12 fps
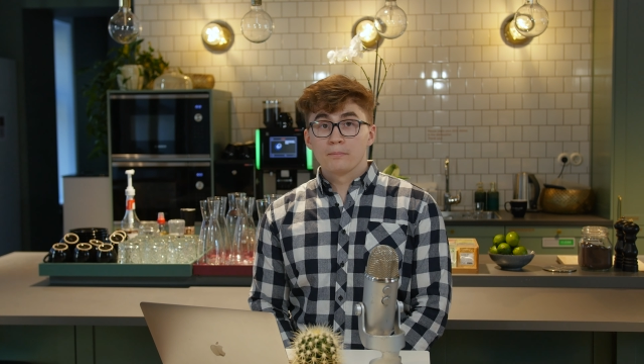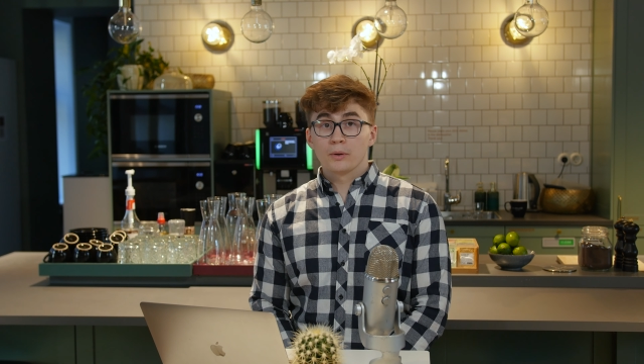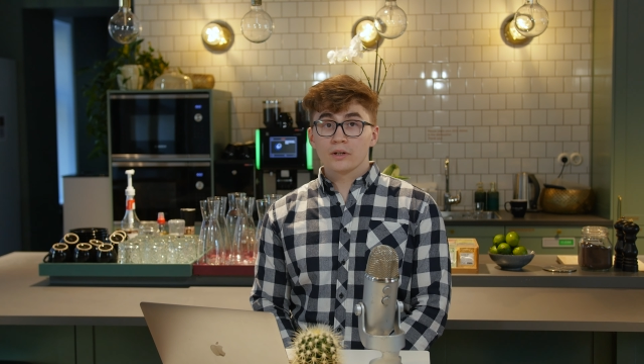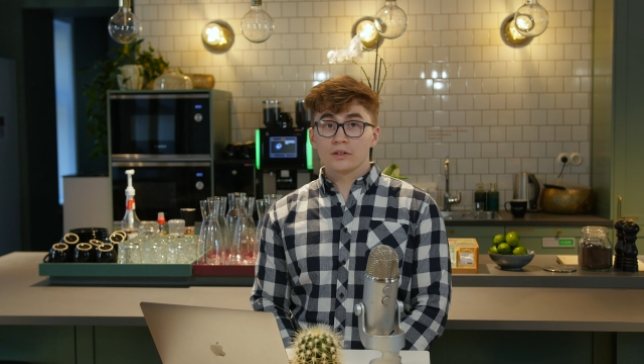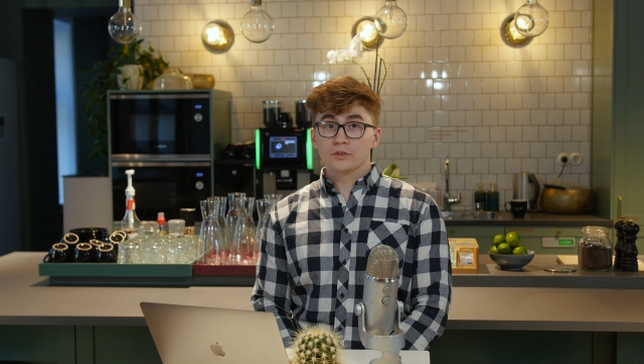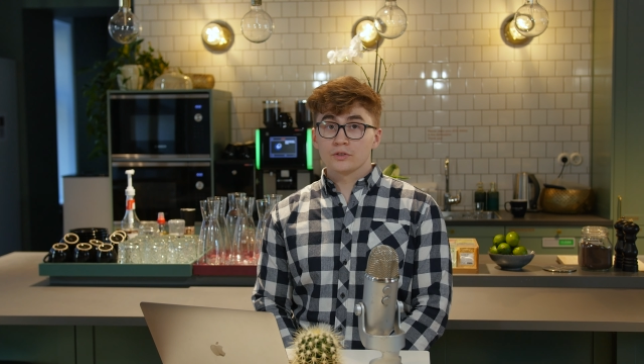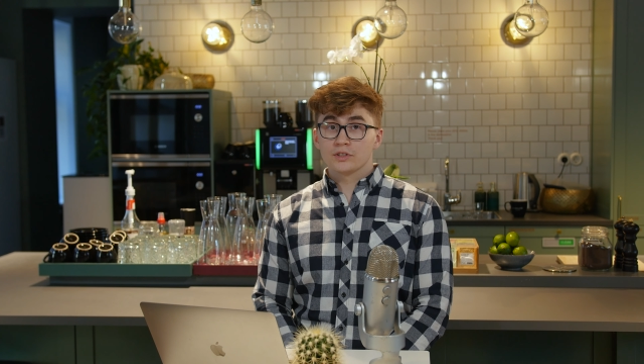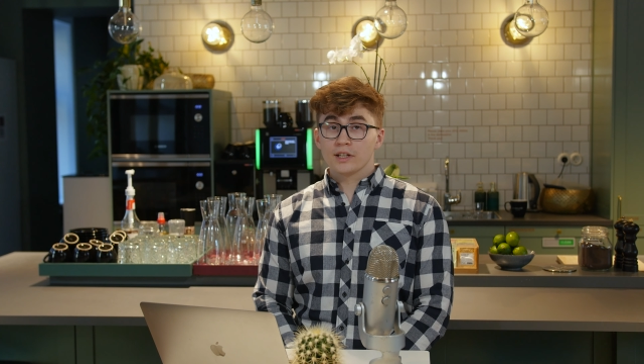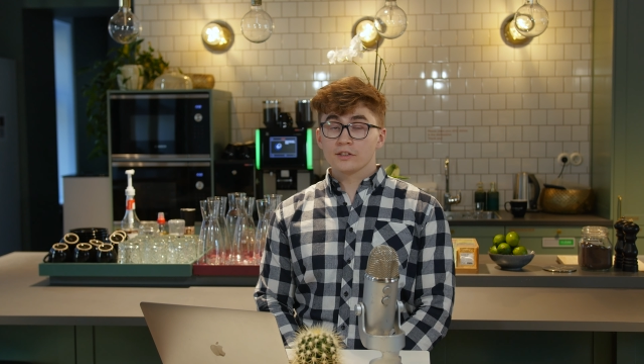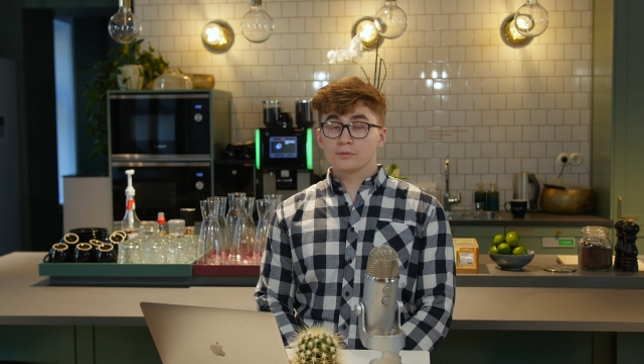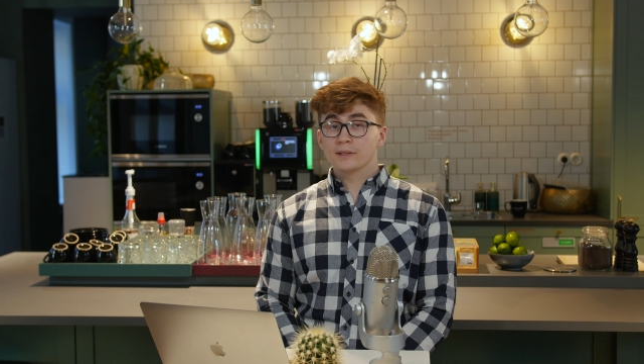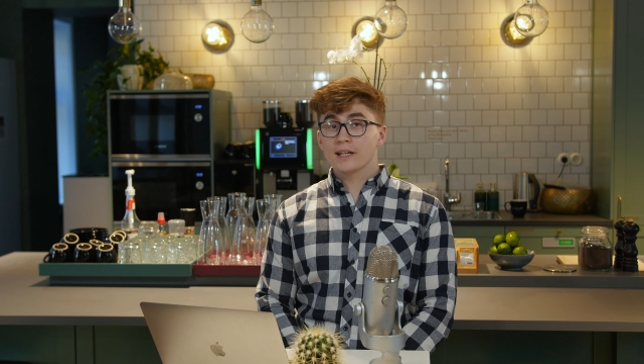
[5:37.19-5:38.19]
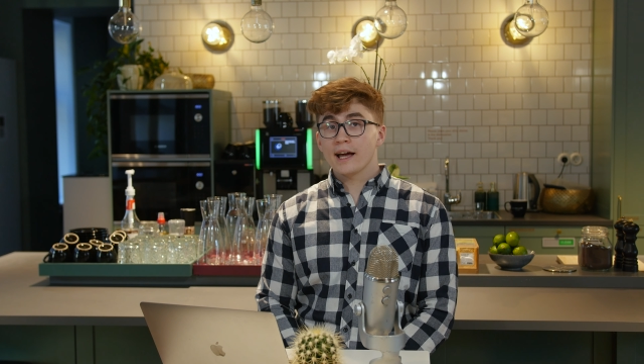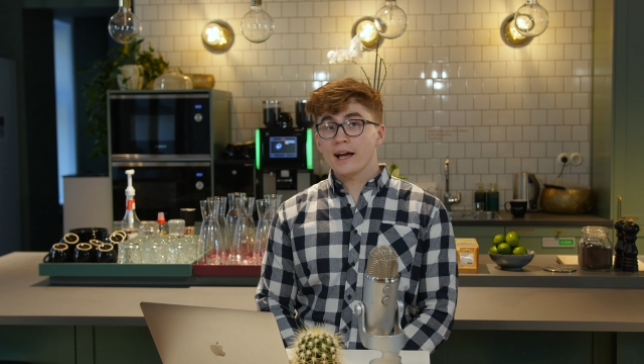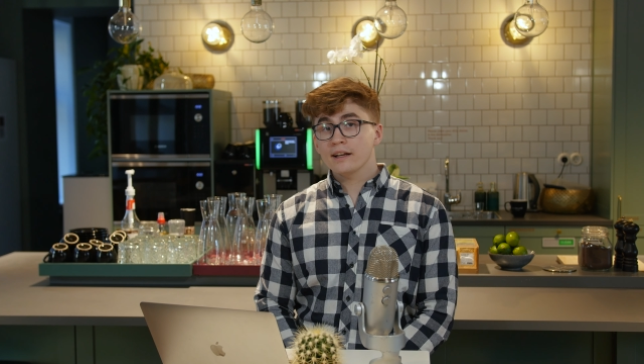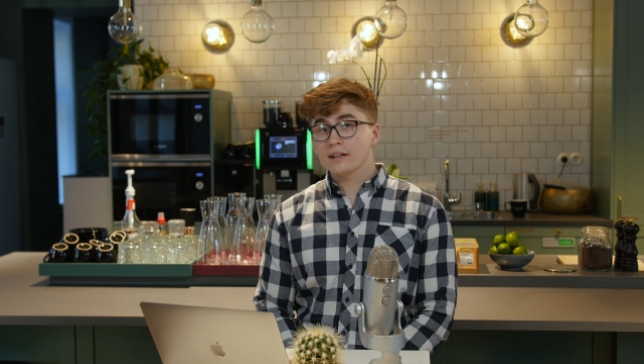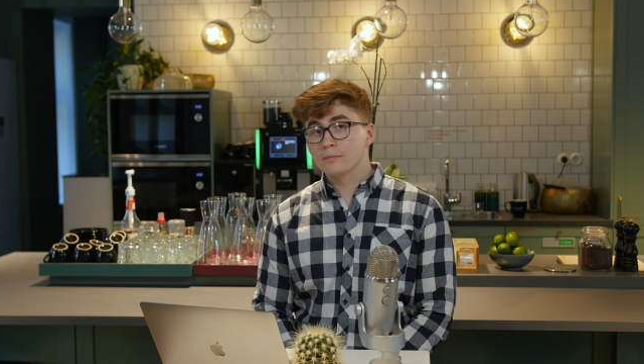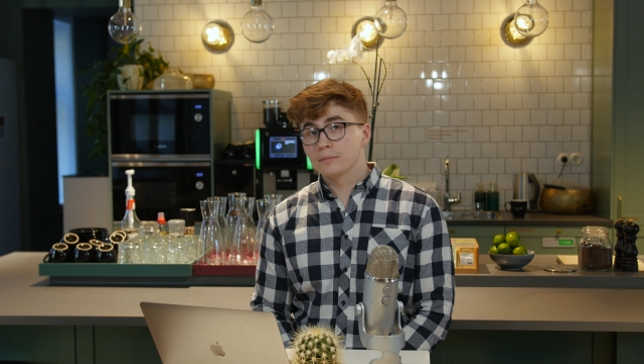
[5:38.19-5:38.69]
Put on your salesman
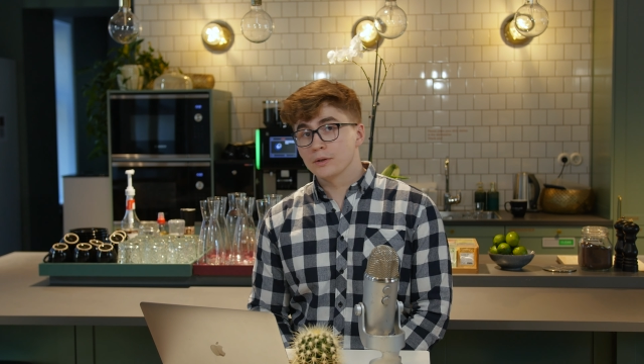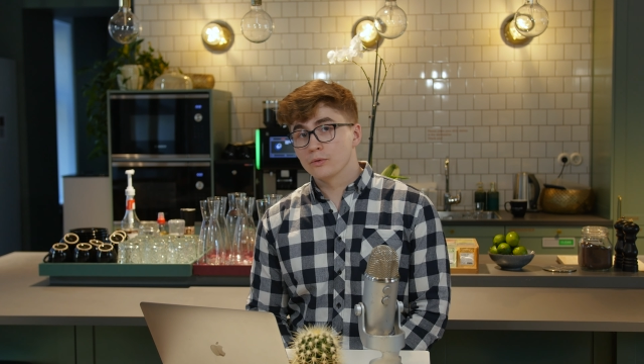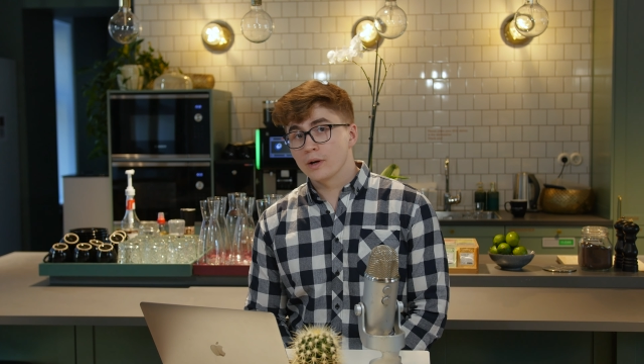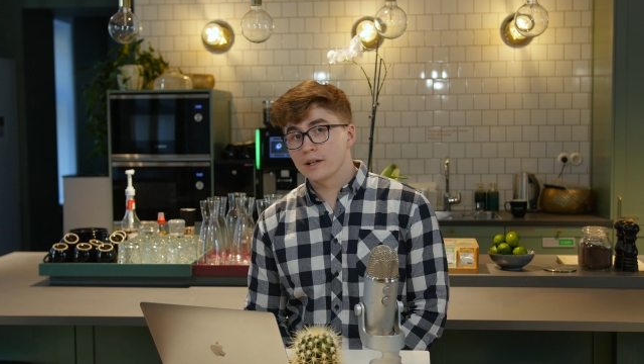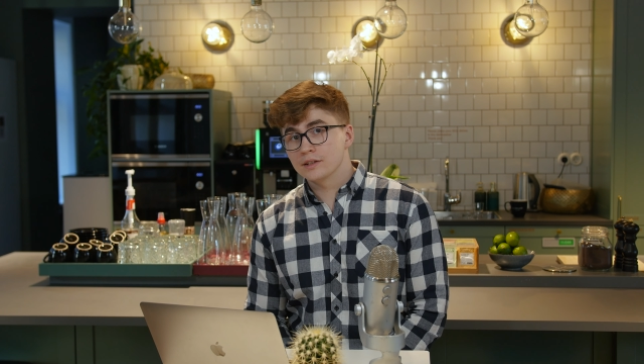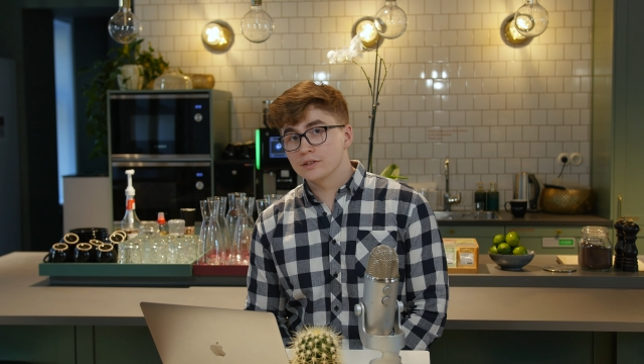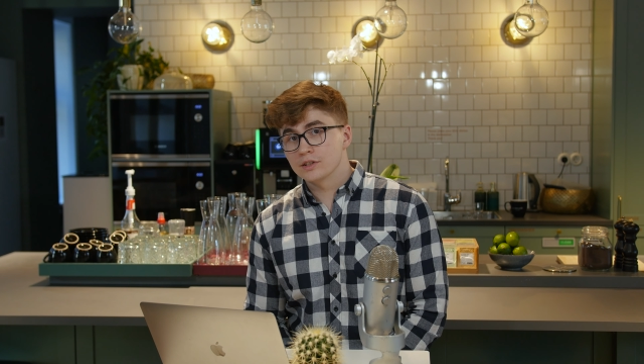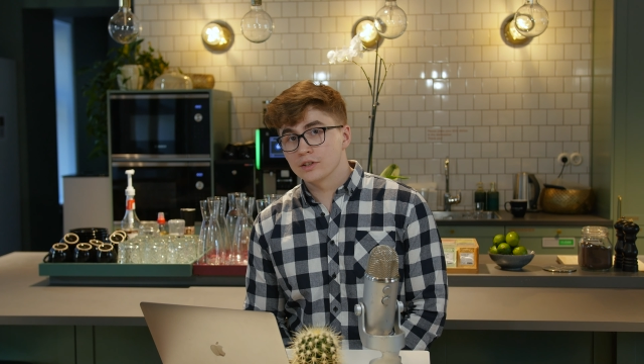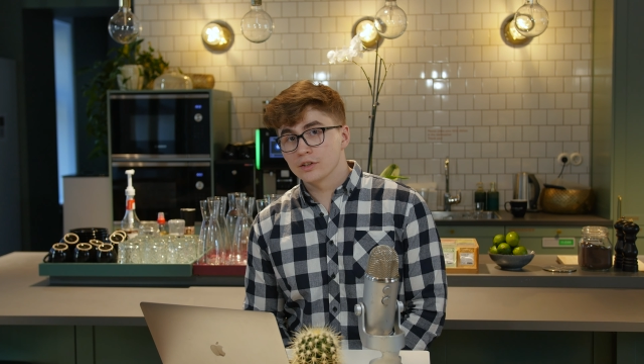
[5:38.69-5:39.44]
hat and be ready to